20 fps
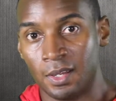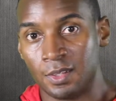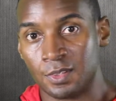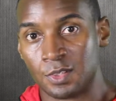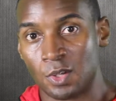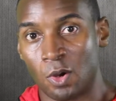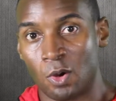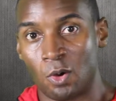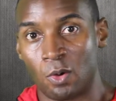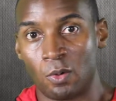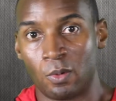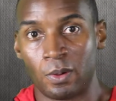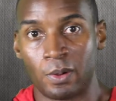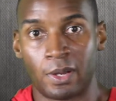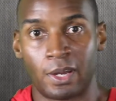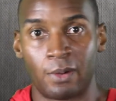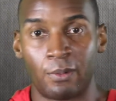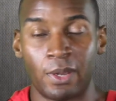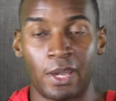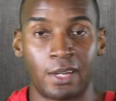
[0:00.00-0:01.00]

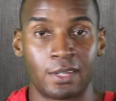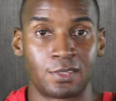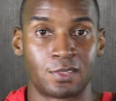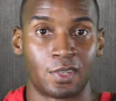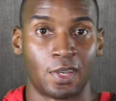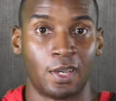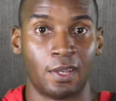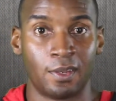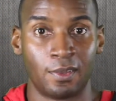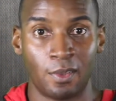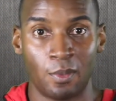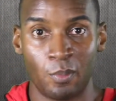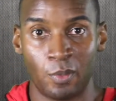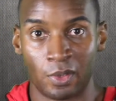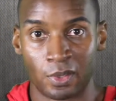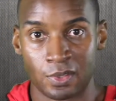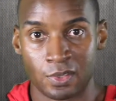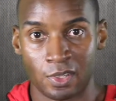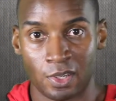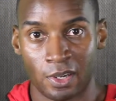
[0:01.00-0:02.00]
So uh, we had a saying in the
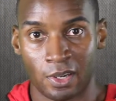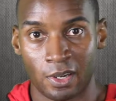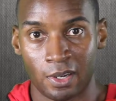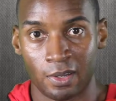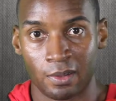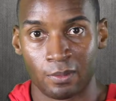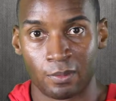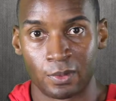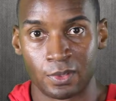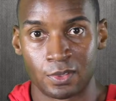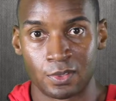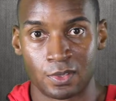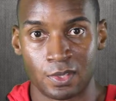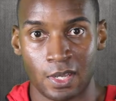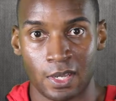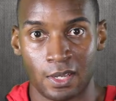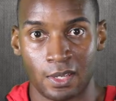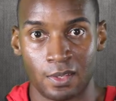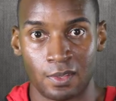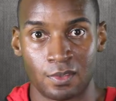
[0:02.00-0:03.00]
military which
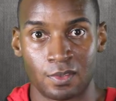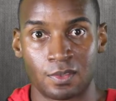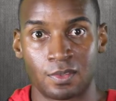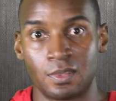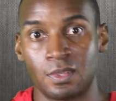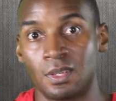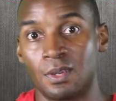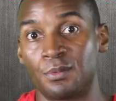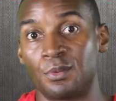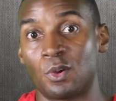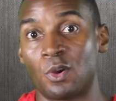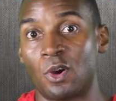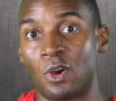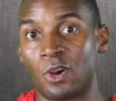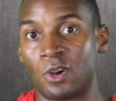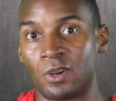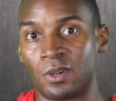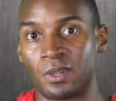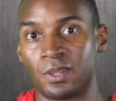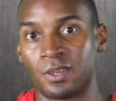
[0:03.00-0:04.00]
says, if you're
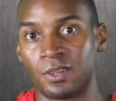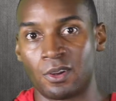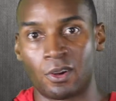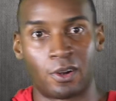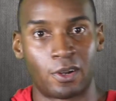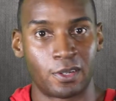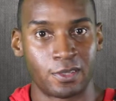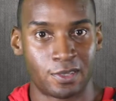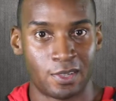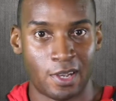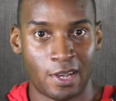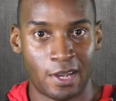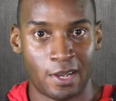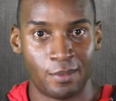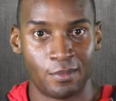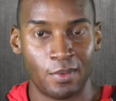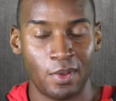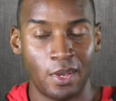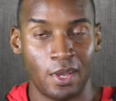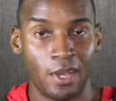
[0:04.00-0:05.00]
early, you're on
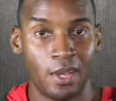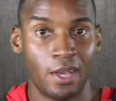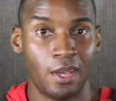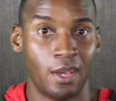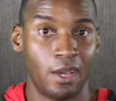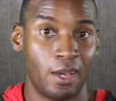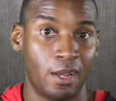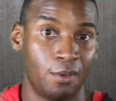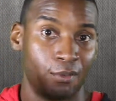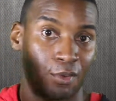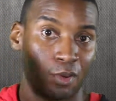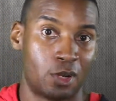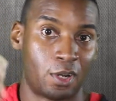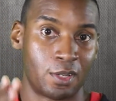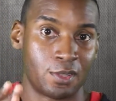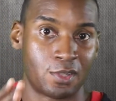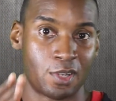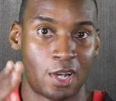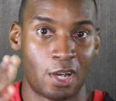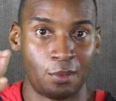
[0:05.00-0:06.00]
time, and if you're
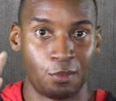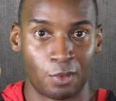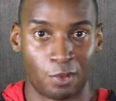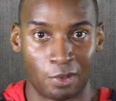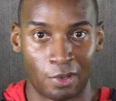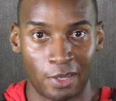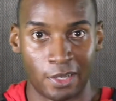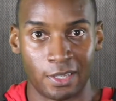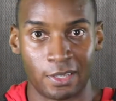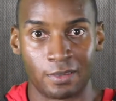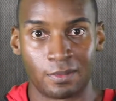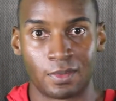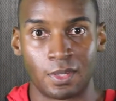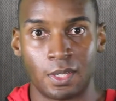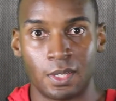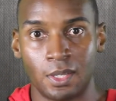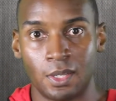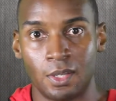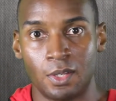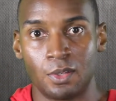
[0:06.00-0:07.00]
on time, you're late.
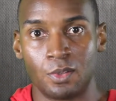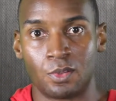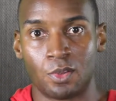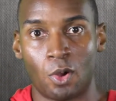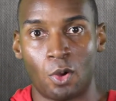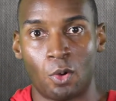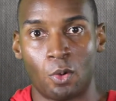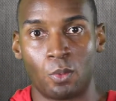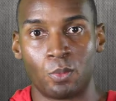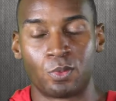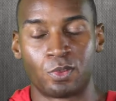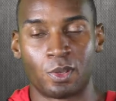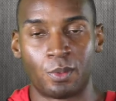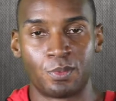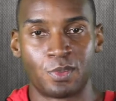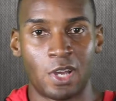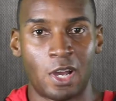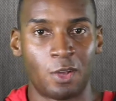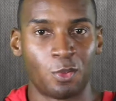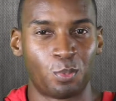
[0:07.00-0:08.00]
So
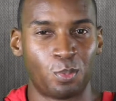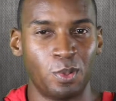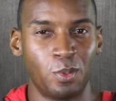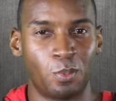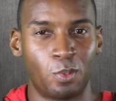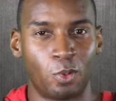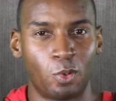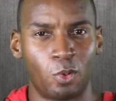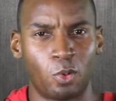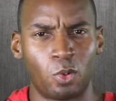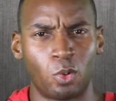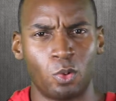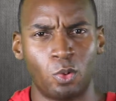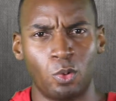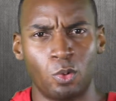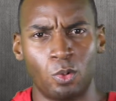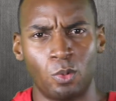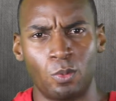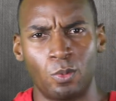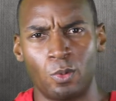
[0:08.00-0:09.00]
sometimes people
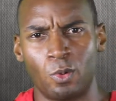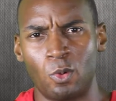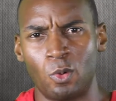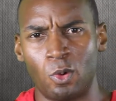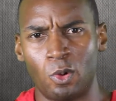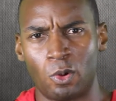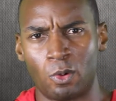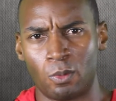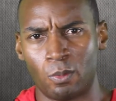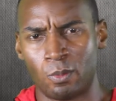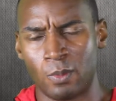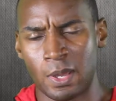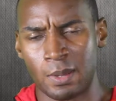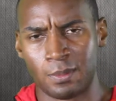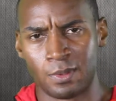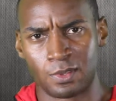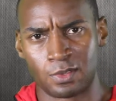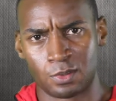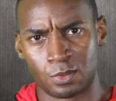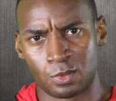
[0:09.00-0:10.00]
who, who don't
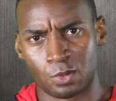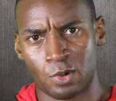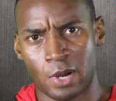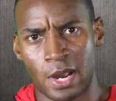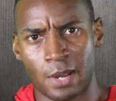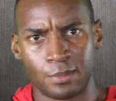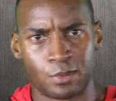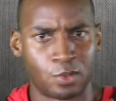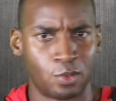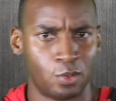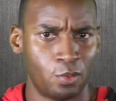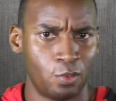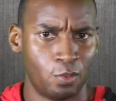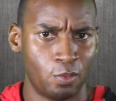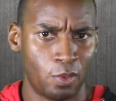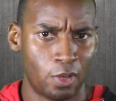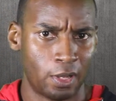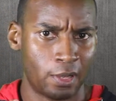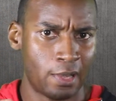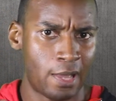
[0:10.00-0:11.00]
maybe subscribe
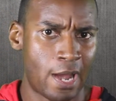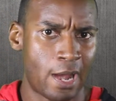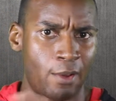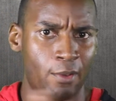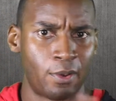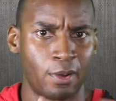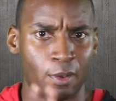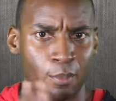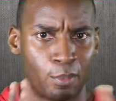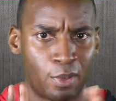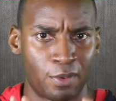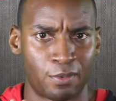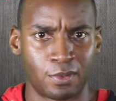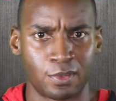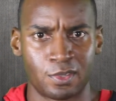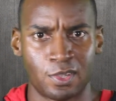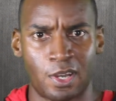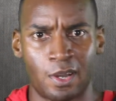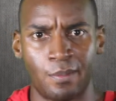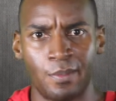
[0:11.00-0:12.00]
to allowing a buffer
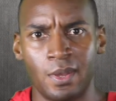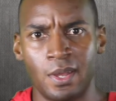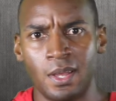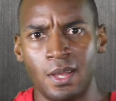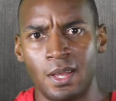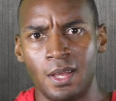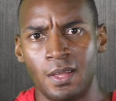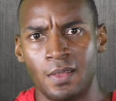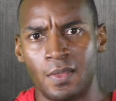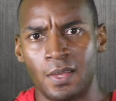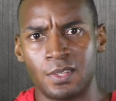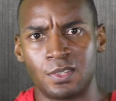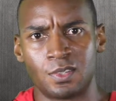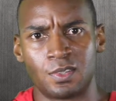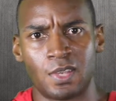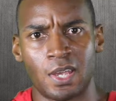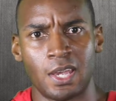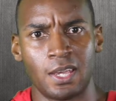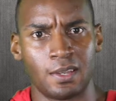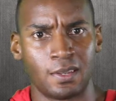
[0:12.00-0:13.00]
time, they
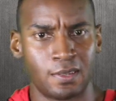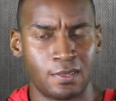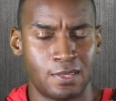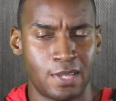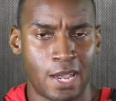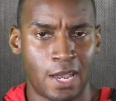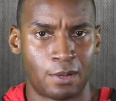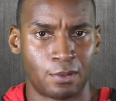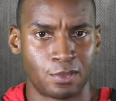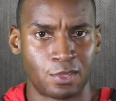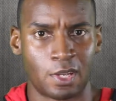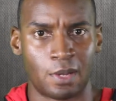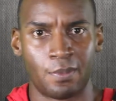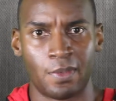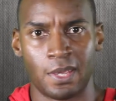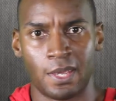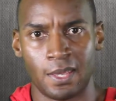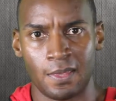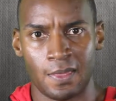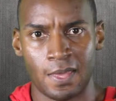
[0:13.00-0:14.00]
just hate downtime,
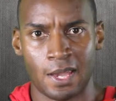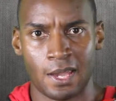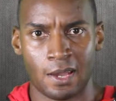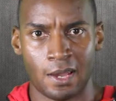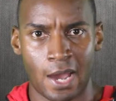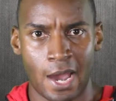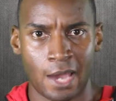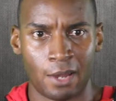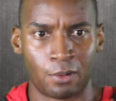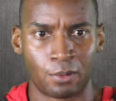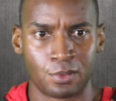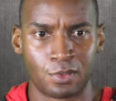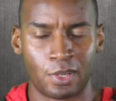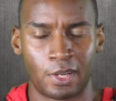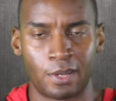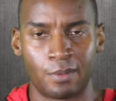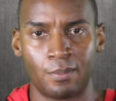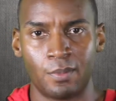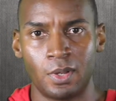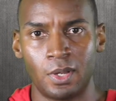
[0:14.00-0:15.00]
they hate that idle
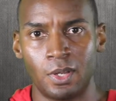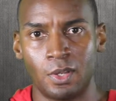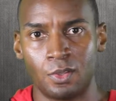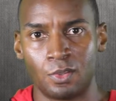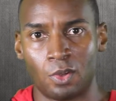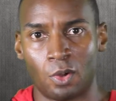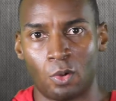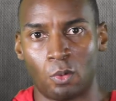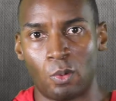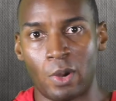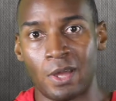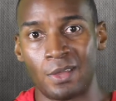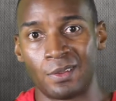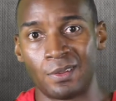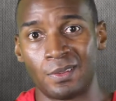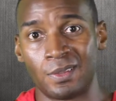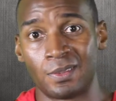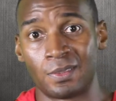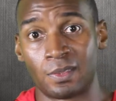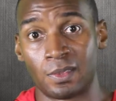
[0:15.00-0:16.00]
time. So rather
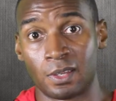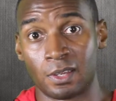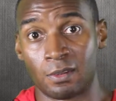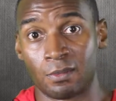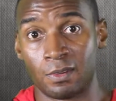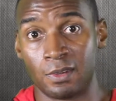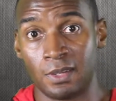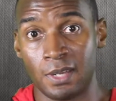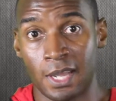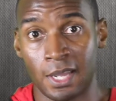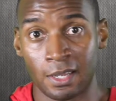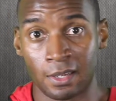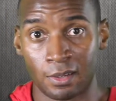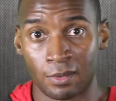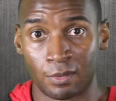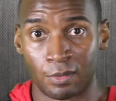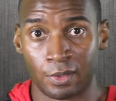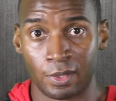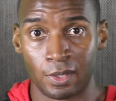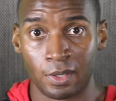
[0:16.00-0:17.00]
than think of it
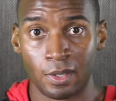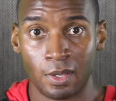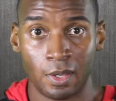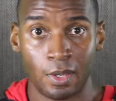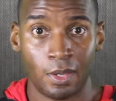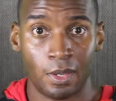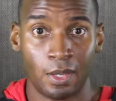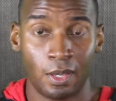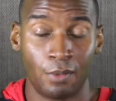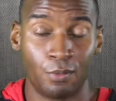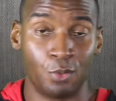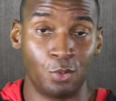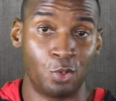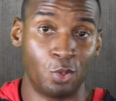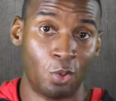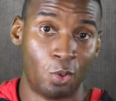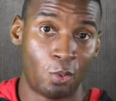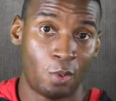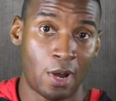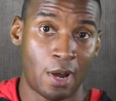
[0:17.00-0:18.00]
negatively, if you
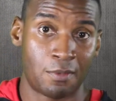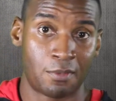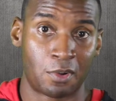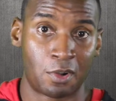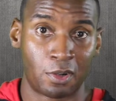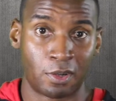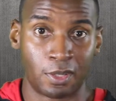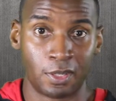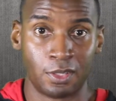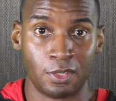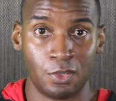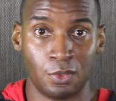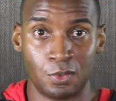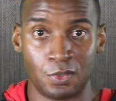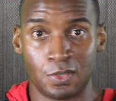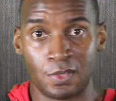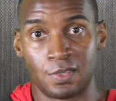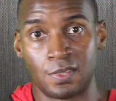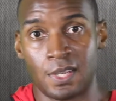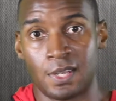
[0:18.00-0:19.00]
do arrive early,
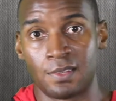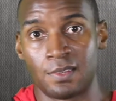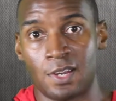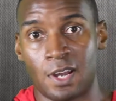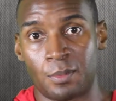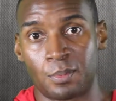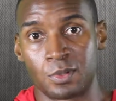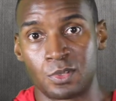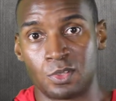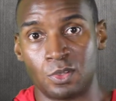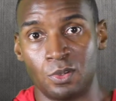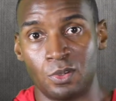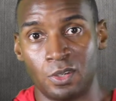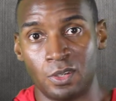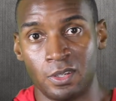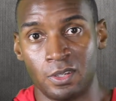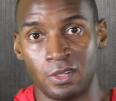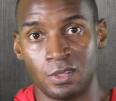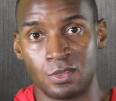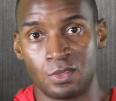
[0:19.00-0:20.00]
use this as an
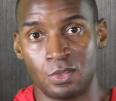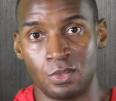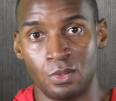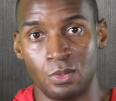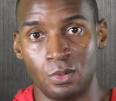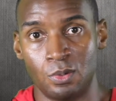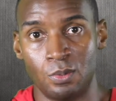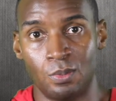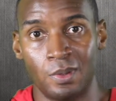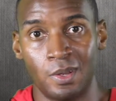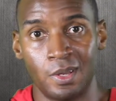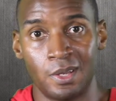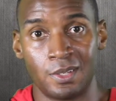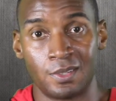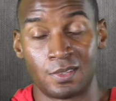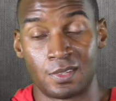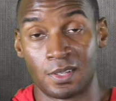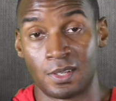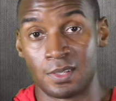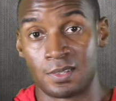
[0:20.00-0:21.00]
opportunity to
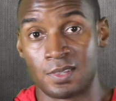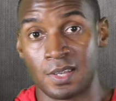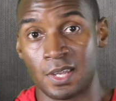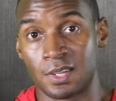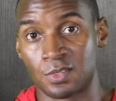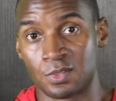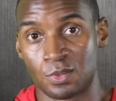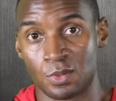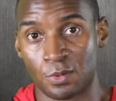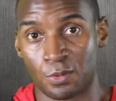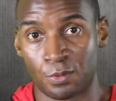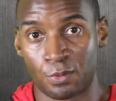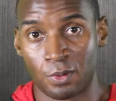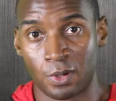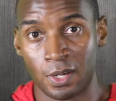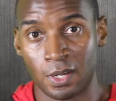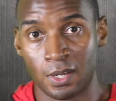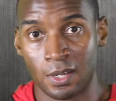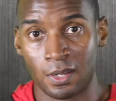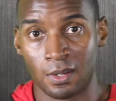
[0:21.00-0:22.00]
send a text to a
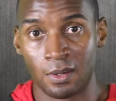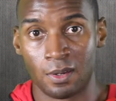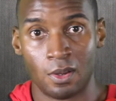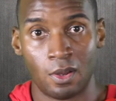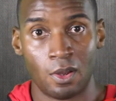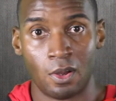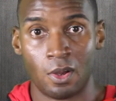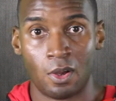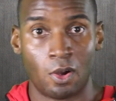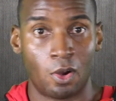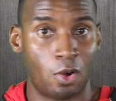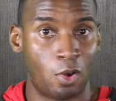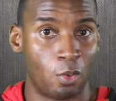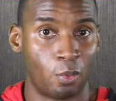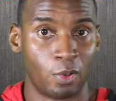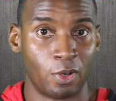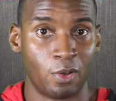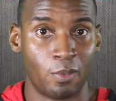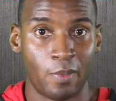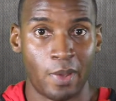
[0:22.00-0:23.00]
friend or
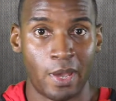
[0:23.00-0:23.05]
read a